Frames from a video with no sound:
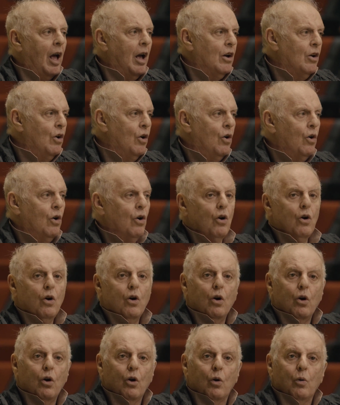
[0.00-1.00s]
tango
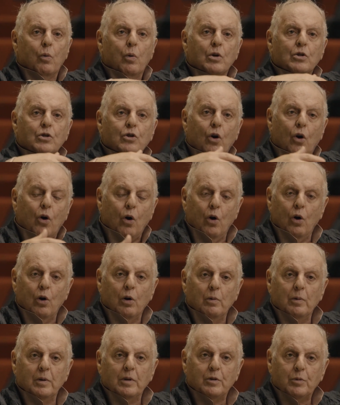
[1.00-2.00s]
was
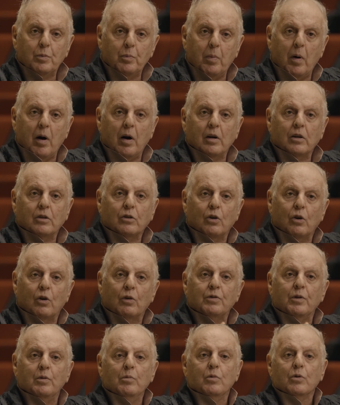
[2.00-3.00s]
always part
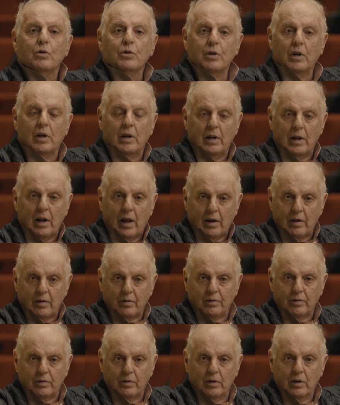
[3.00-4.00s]
of the musical
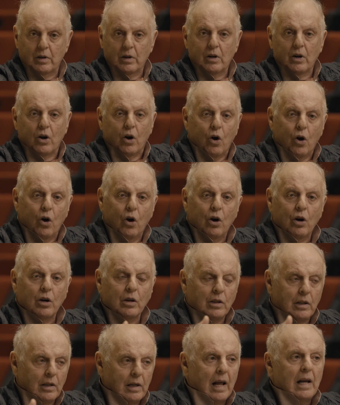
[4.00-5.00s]
life.
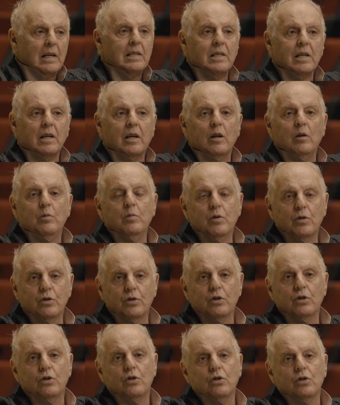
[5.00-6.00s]
All classical
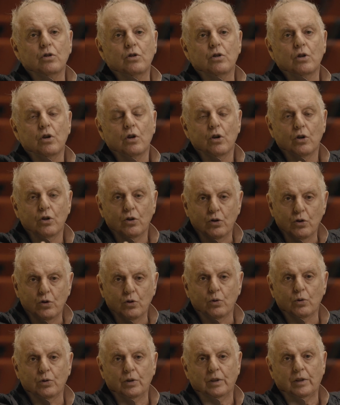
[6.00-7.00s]
musicians
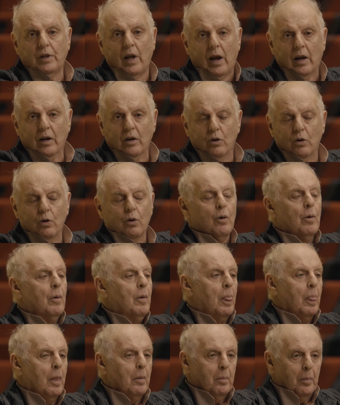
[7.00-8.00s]
knew the tango,
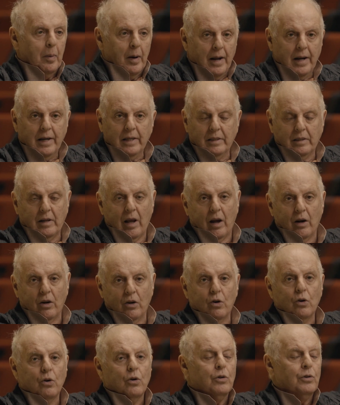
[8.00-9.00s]
played
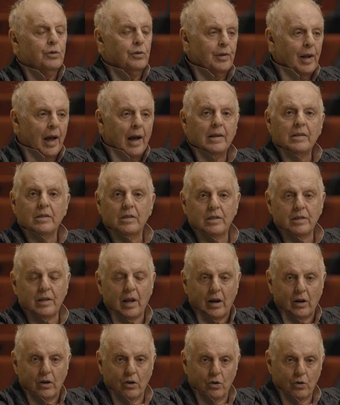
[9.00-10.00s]
tango, danced
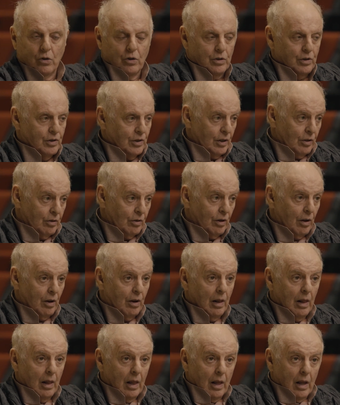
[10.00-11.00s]
tango, et cetera.
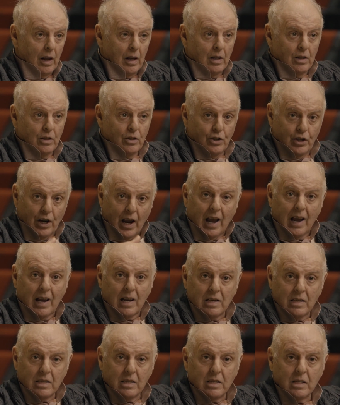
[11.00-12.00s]

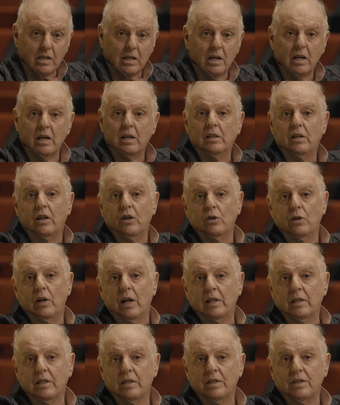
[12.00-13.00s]
Jazz in the
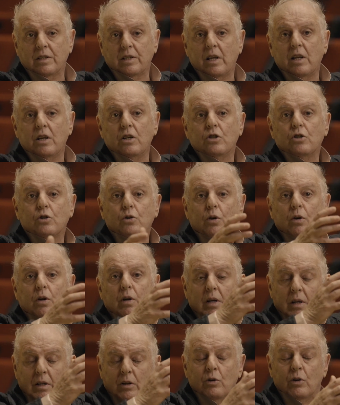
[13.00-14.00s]
United States,
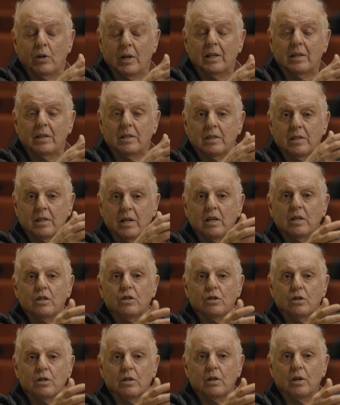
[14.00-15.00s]
in the United
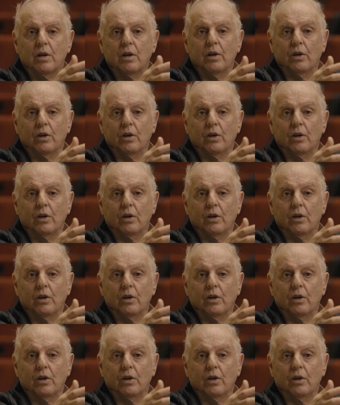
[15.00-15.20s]
States,